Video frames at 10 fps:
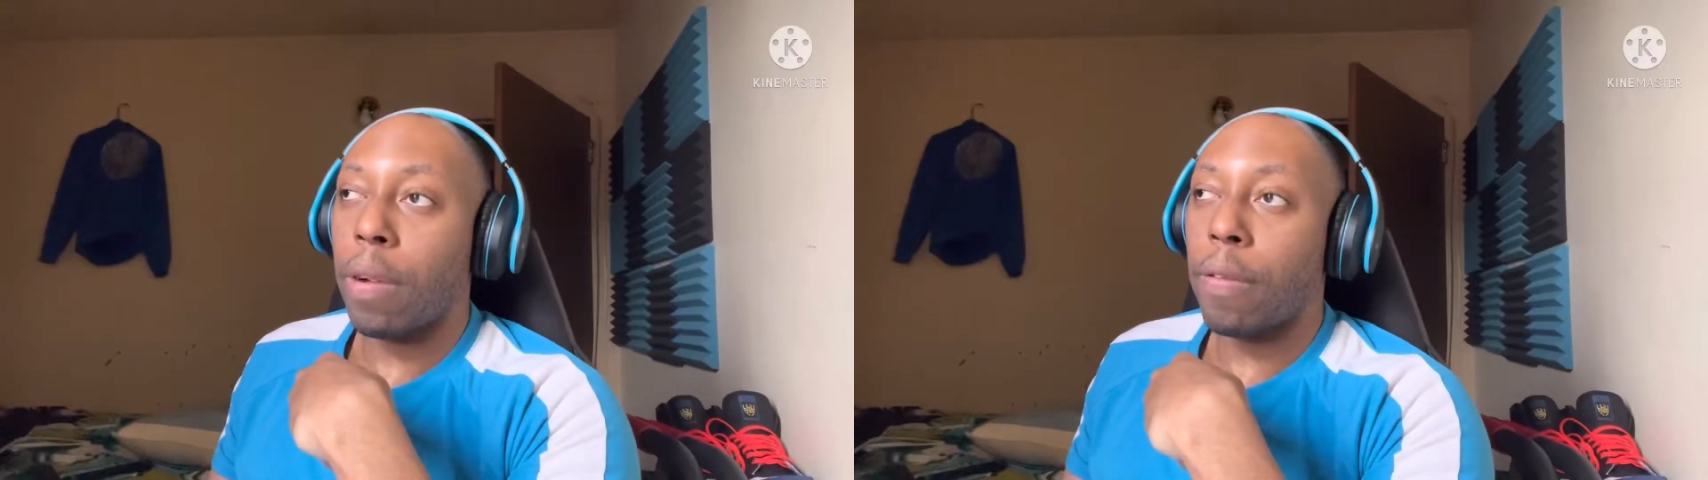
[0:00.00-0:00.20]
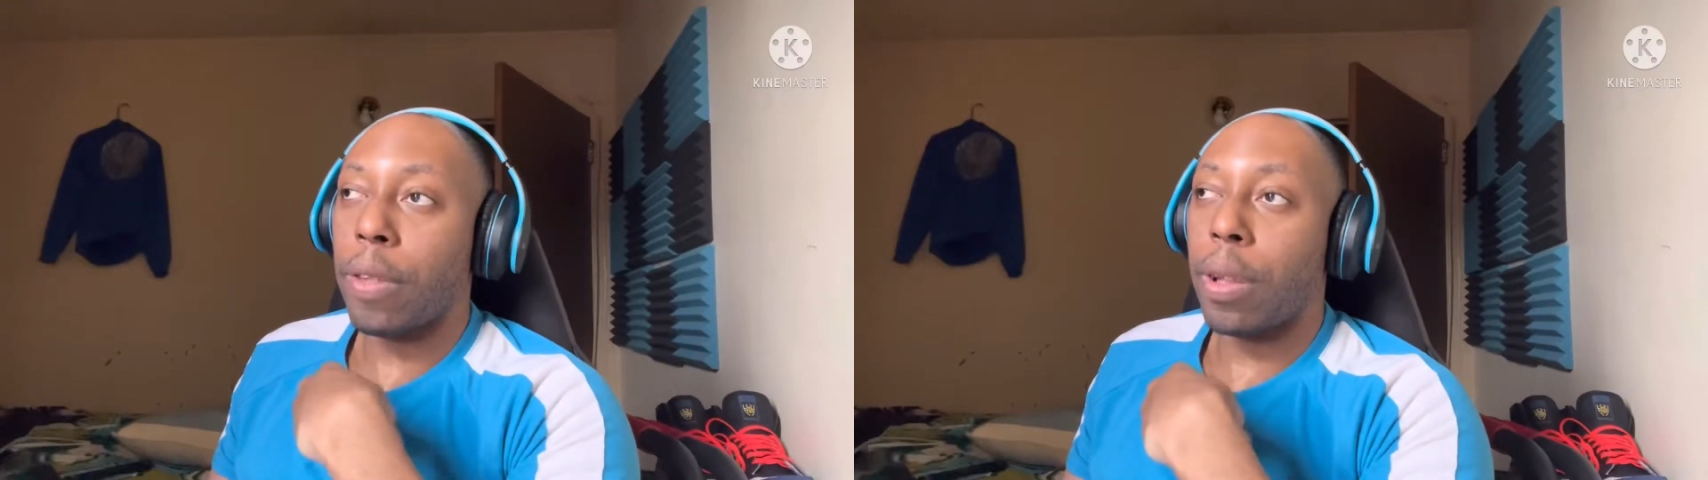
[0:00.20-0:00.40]

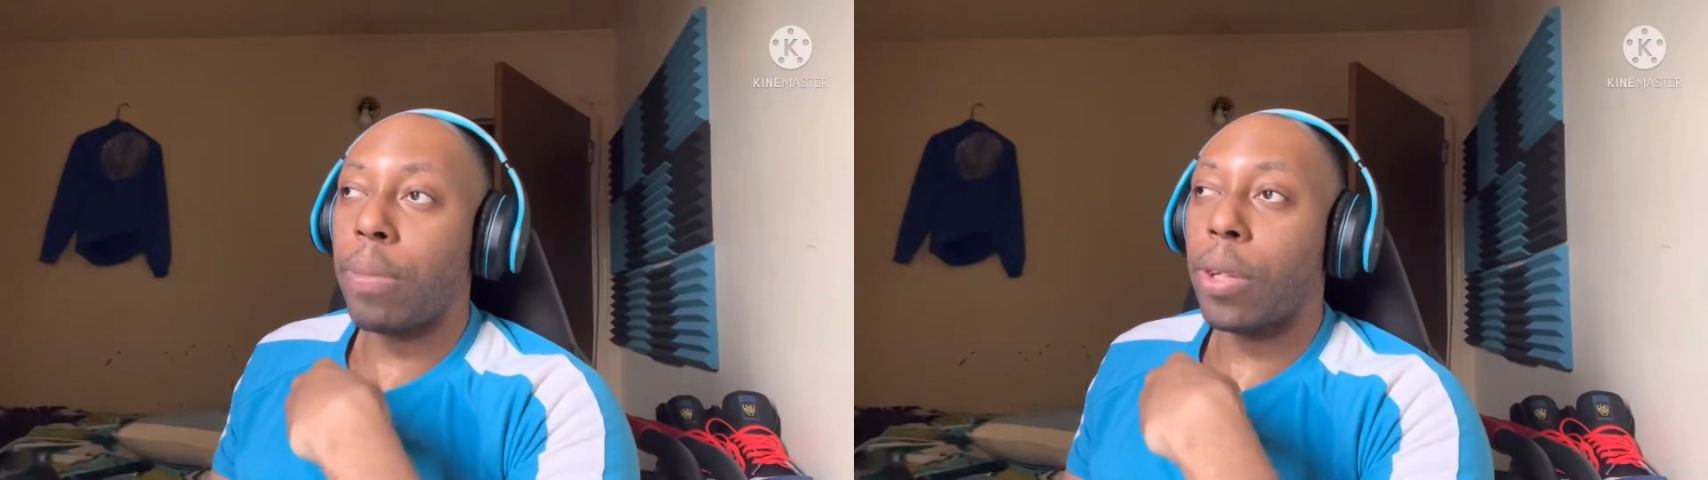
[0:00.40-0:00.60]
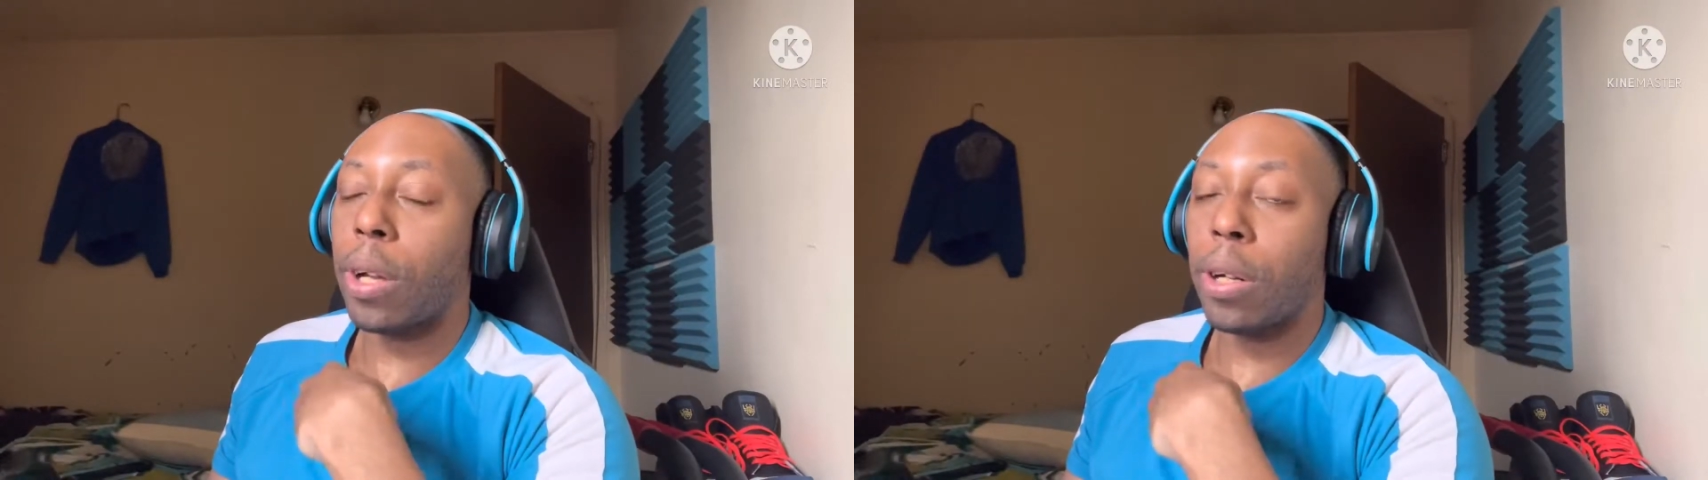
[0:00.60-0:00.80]
for
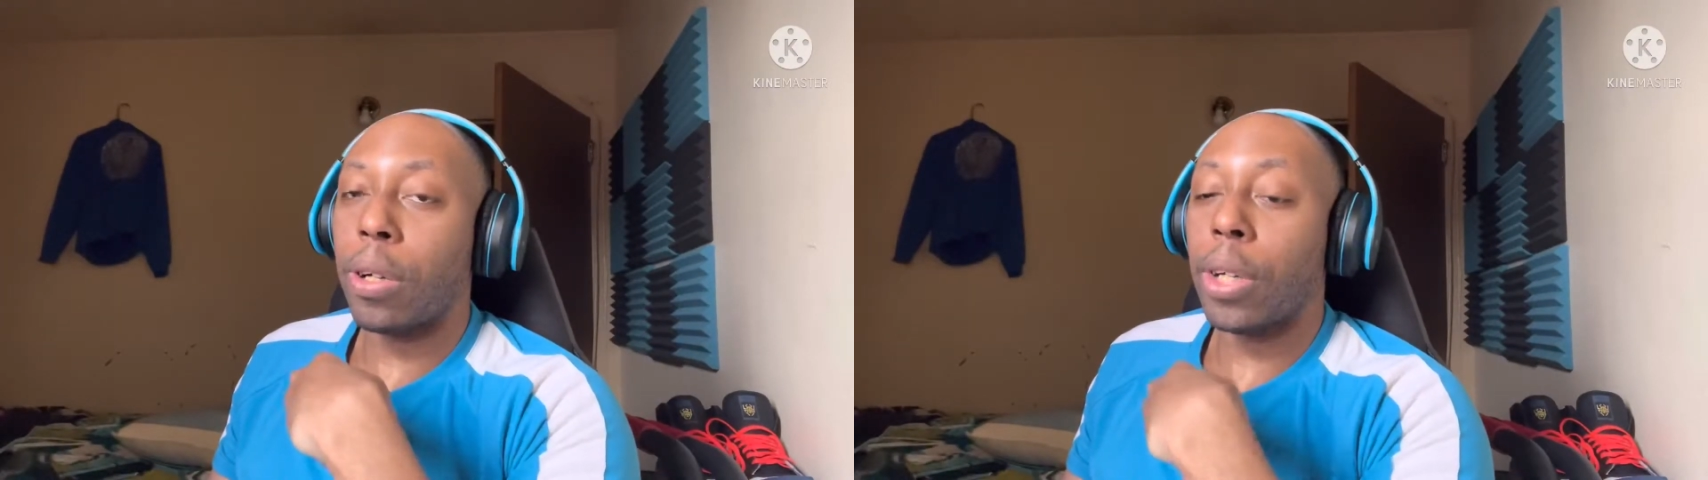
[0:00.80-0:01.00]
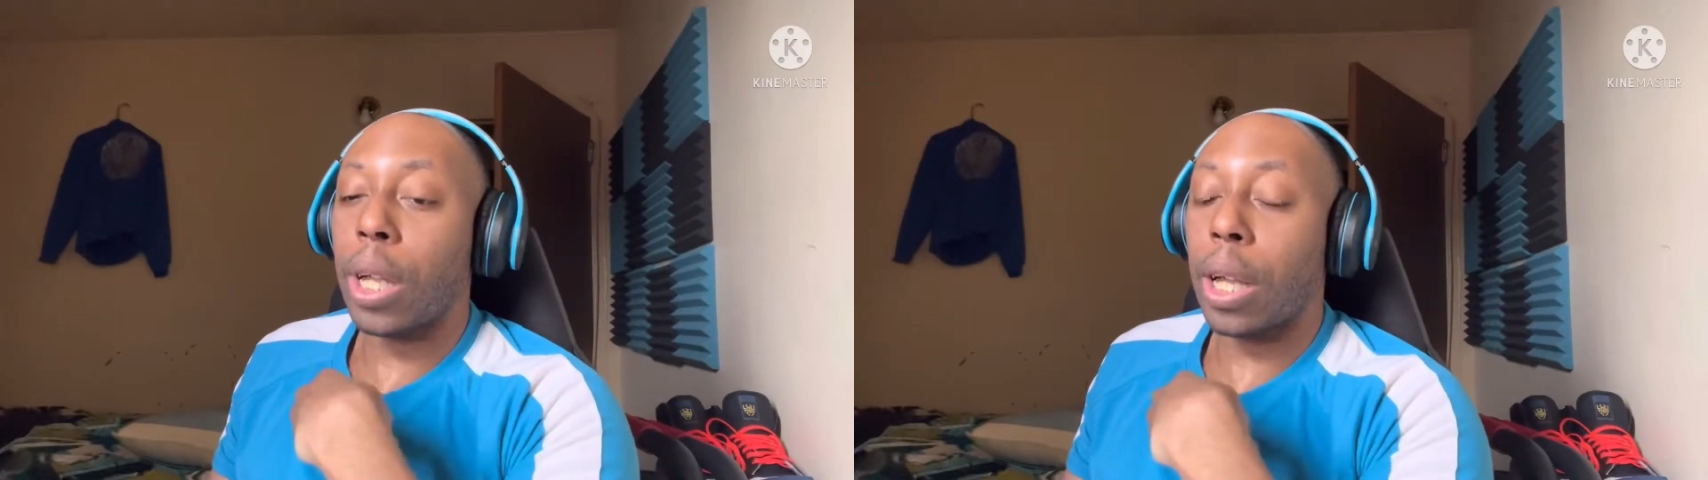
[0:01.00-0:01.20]
them to
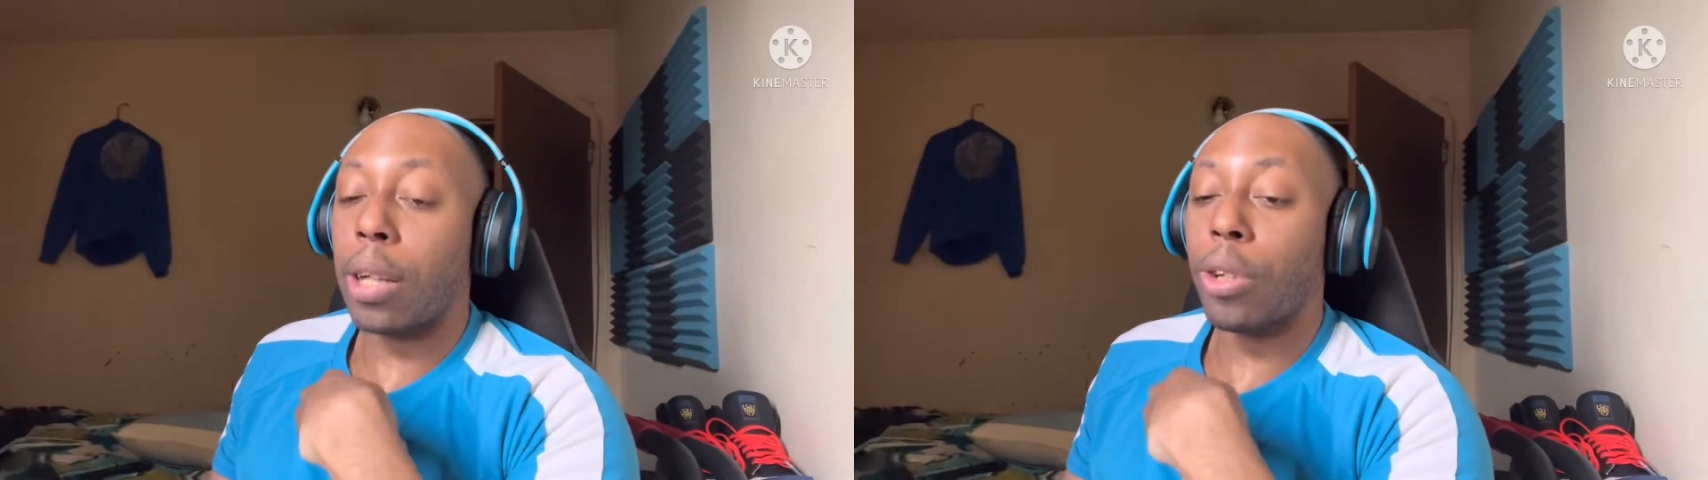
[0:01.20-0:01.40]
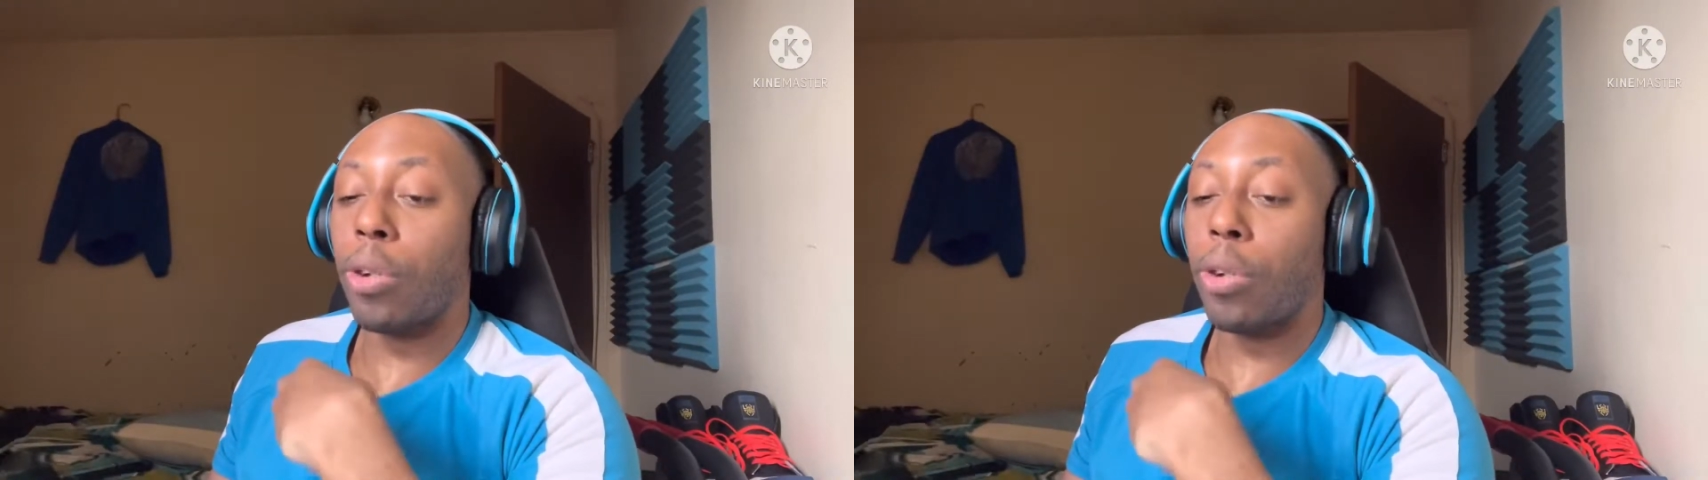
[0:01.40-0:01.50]
understand.